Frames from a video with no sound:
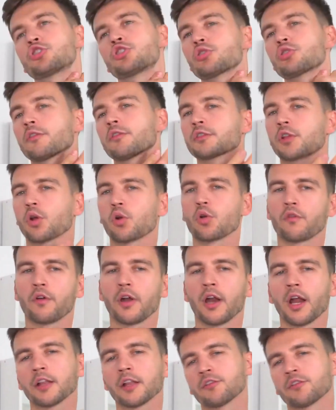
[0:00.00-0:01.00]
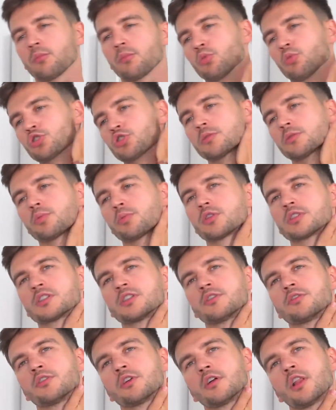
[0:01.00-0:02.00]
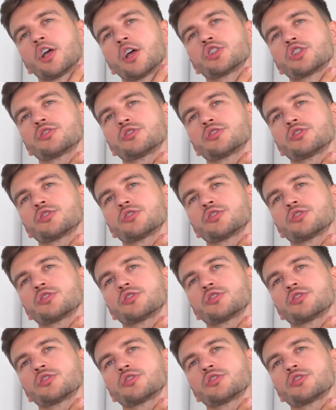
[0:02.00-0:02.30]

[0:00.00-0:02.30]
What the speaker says: There's another option. You can simply